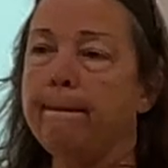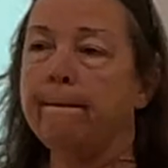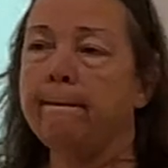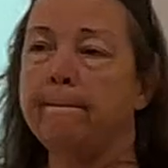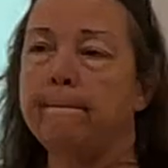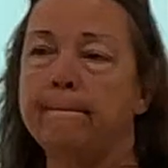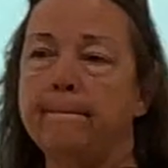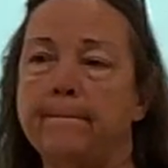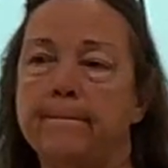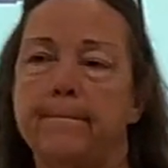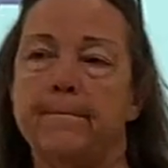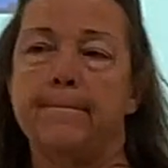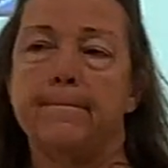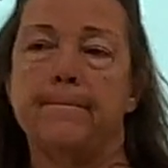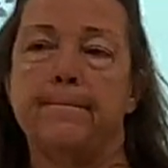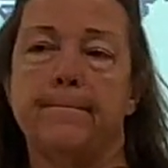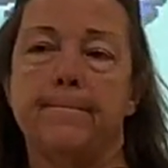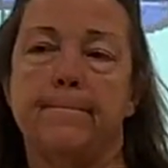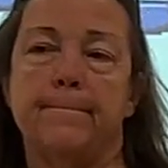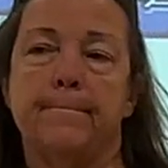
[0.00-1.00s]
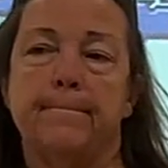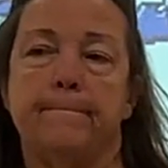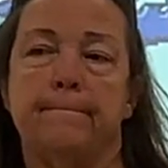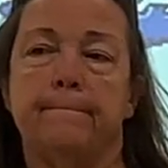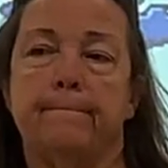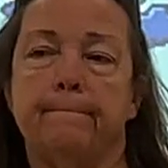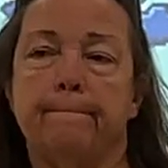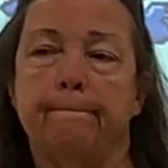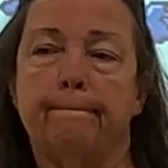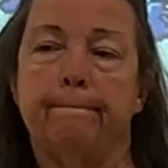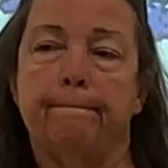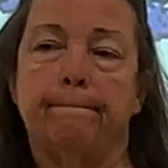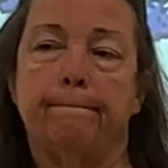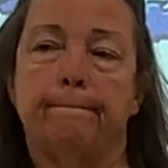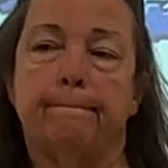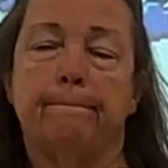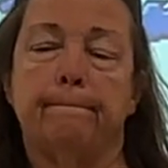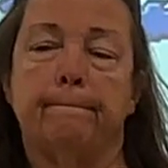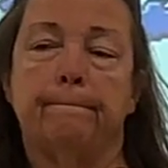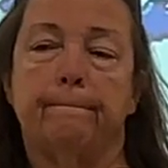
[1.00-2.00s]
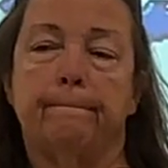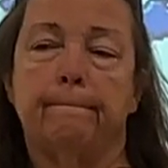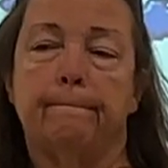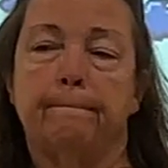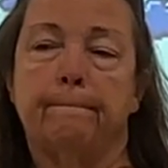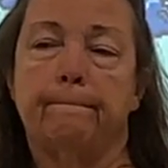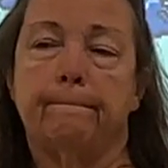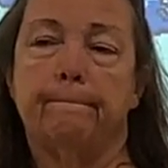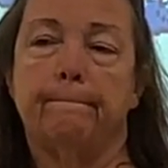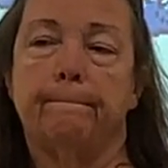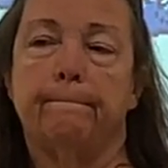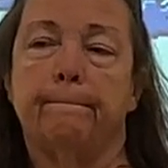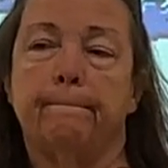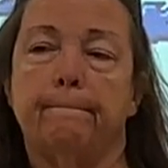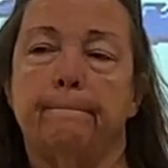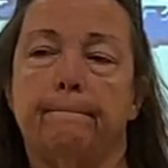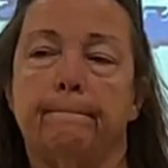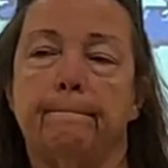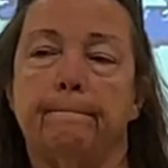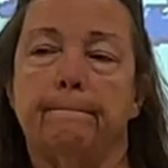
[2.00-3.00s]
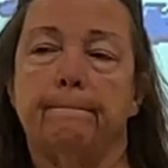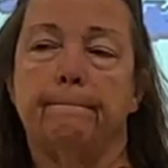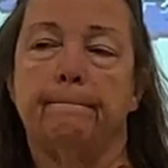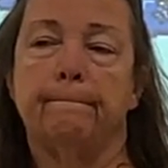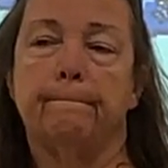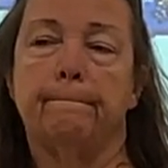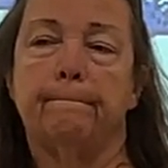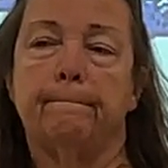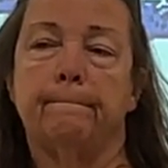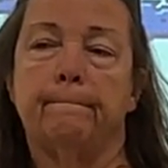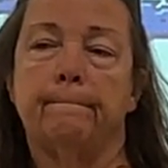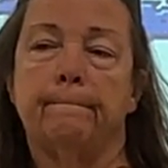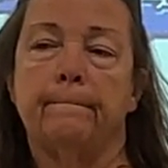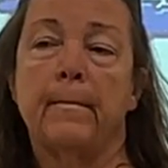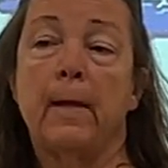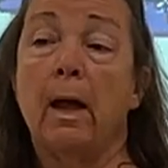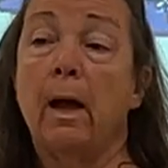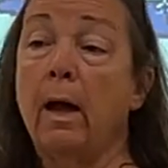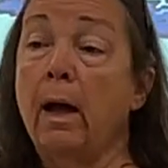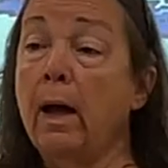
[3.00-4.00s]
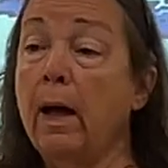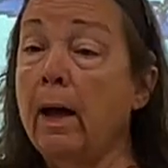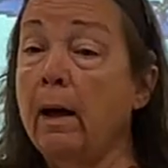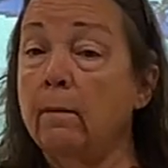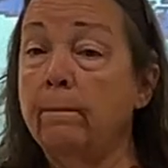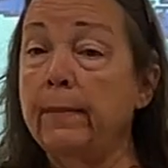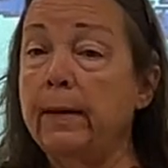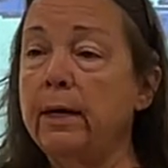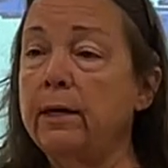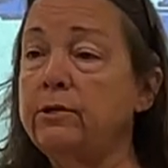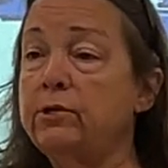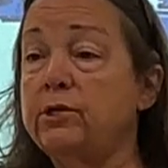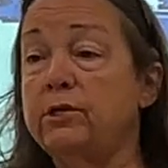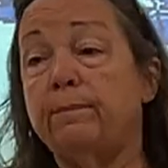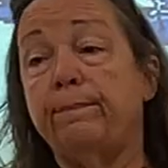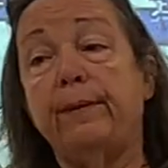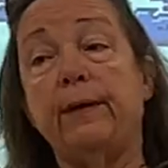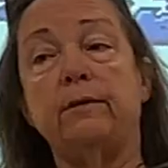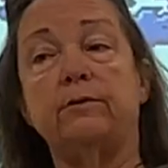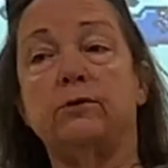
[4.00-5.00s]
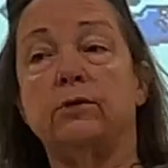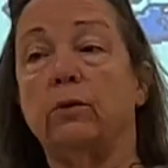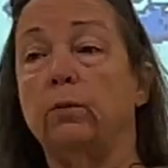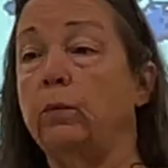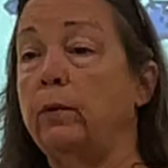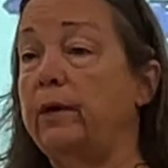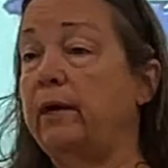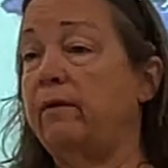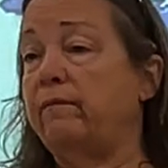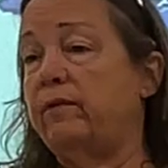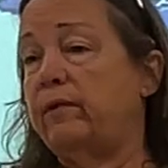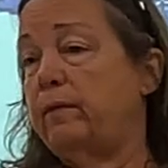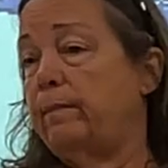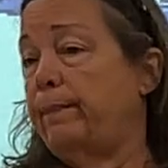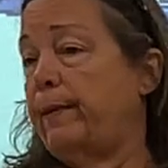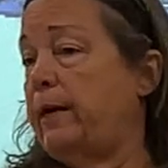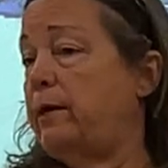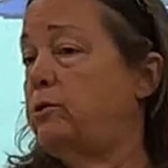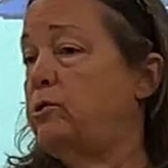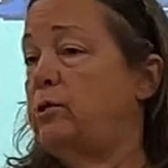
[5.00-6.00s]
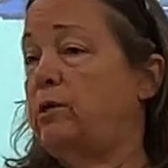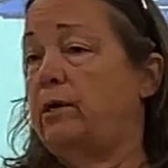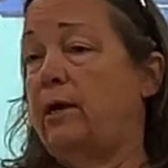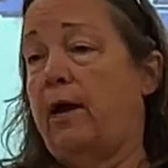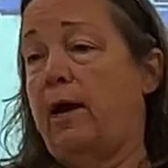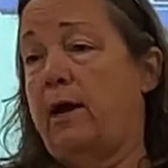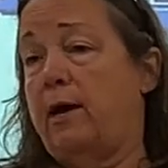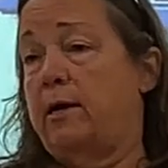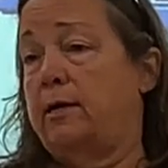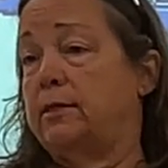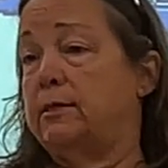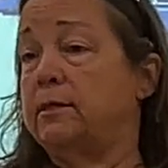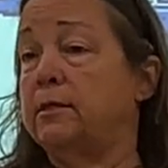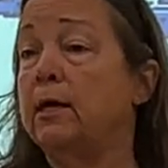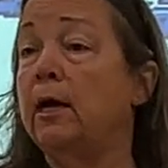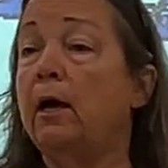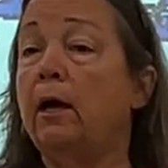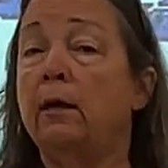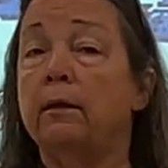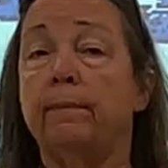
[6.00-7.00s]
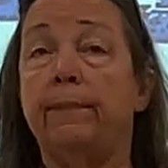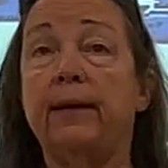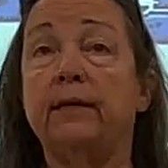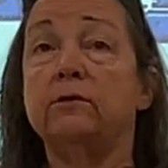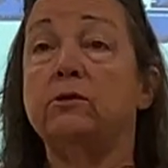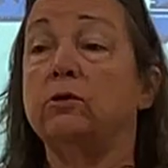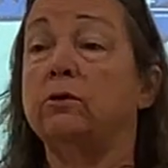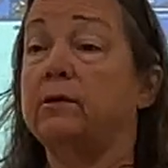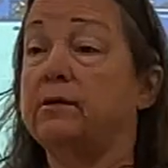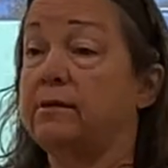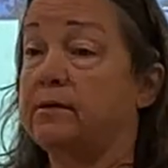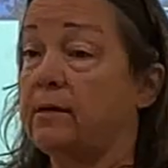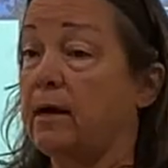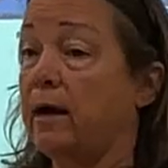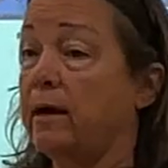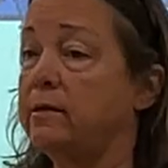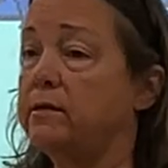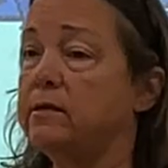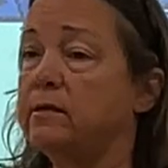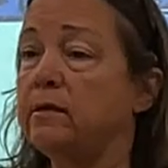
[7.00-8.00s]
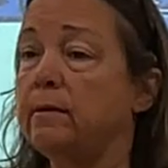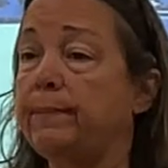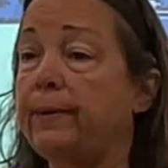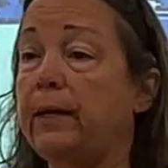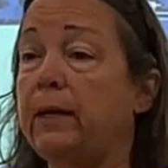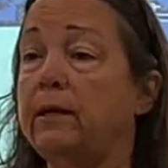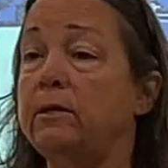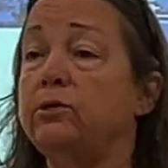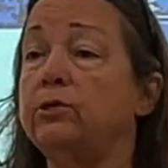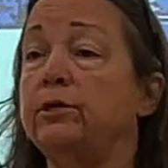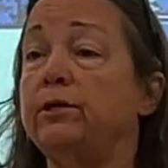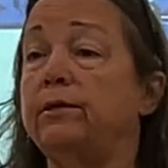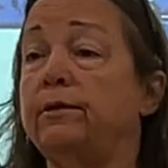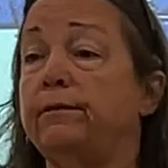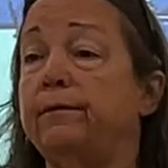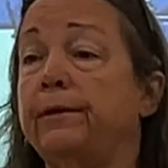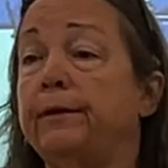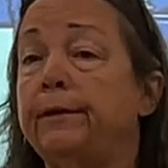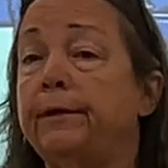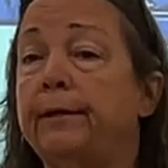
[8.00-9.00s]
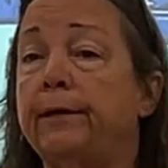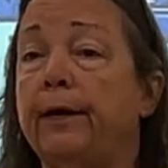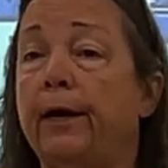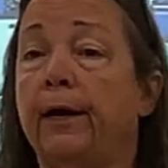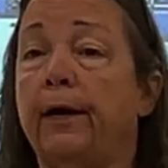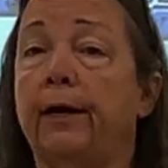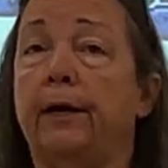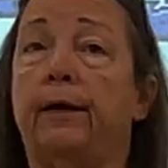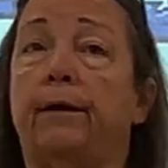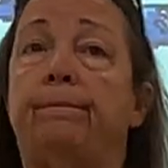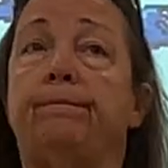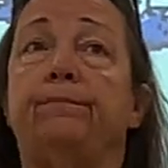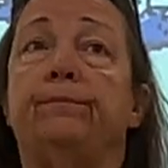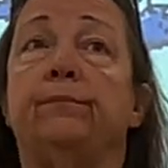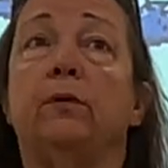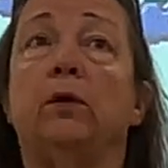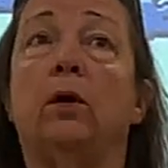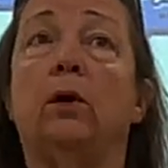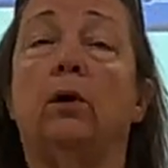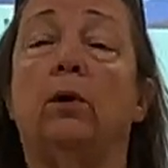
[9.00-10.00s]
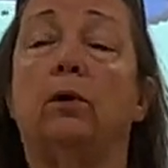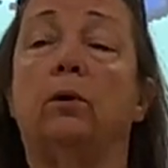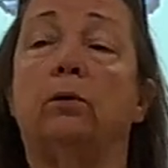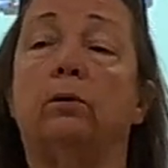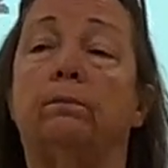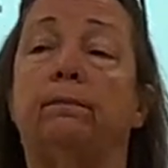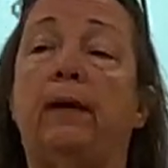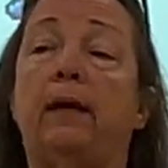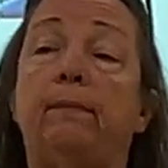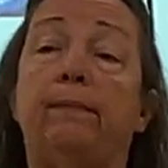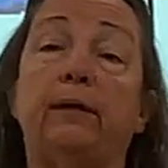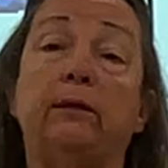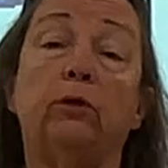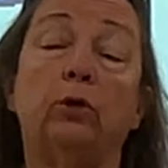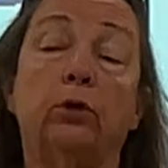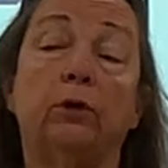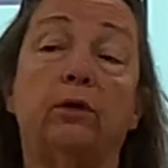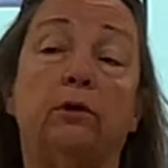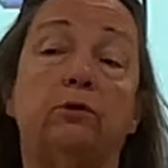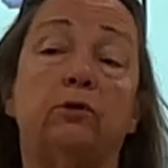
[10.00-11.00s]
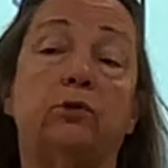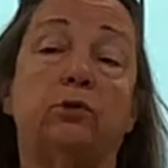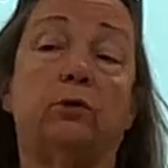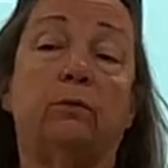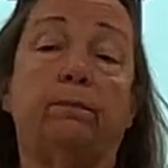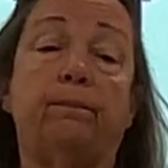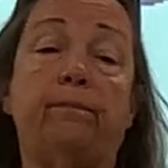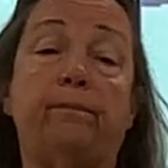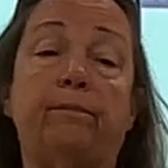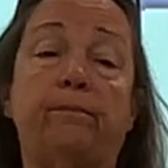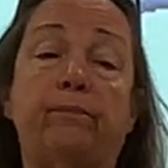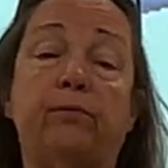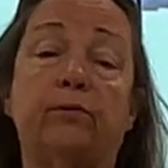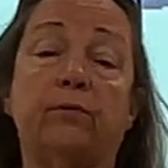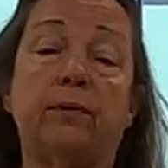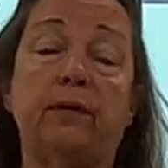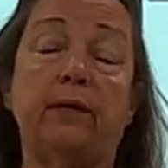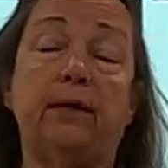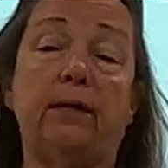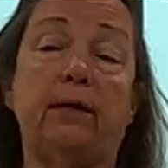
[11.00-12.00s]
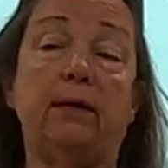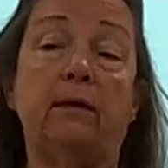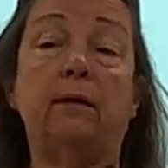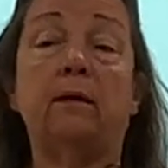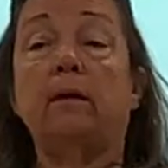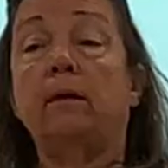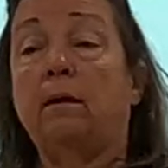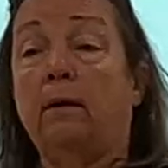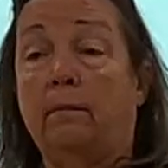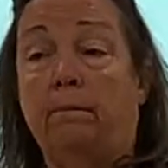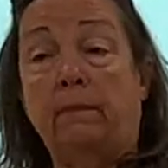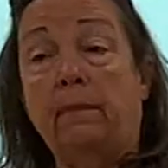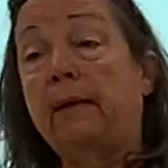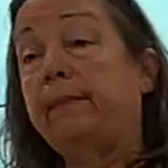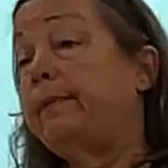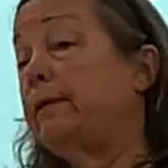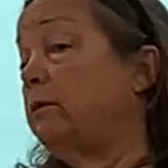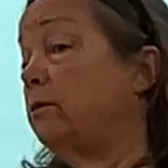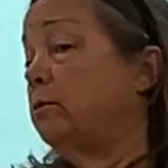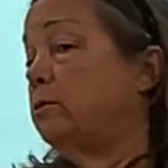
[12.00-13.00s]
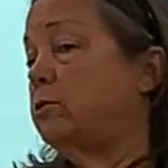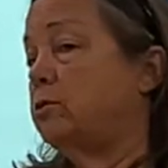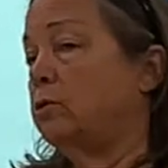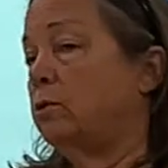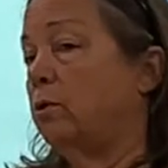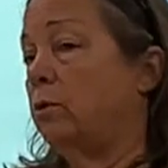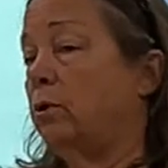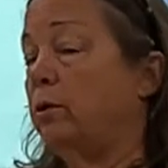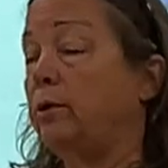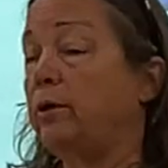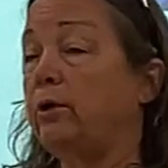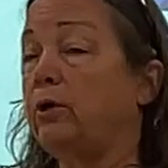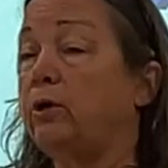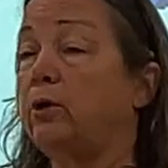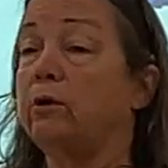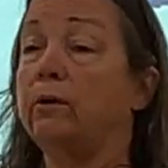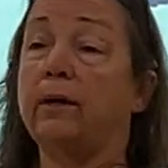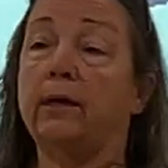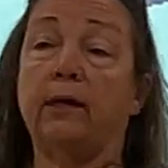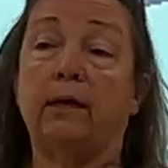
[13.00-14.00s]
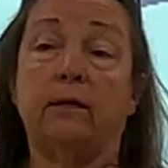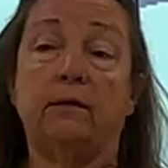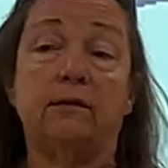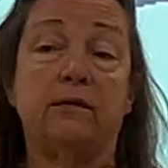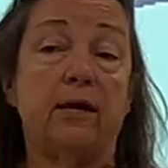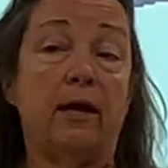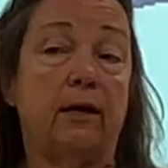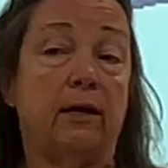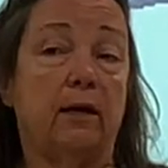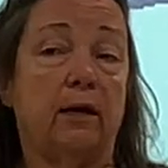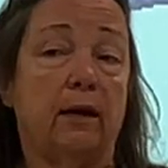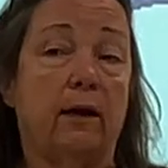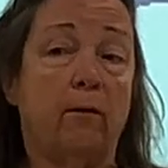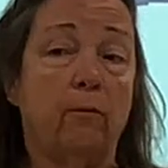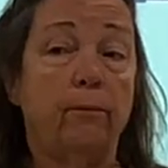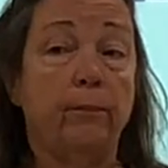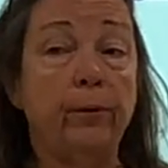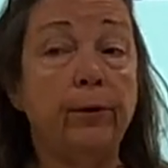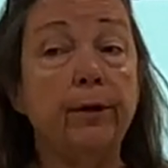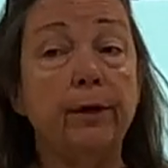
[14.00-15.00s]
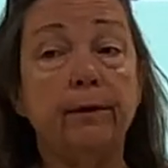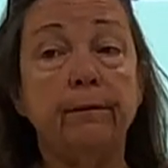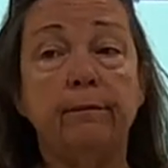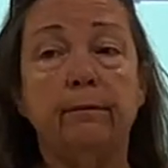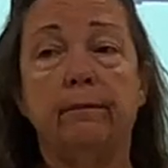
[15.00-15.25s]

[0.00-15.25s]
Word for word: like how much they could be approximately how much depends on whatever the patient has, depends on the size of the patient. Um, maybe look at your pre, maybe look at your oliguric intake and output,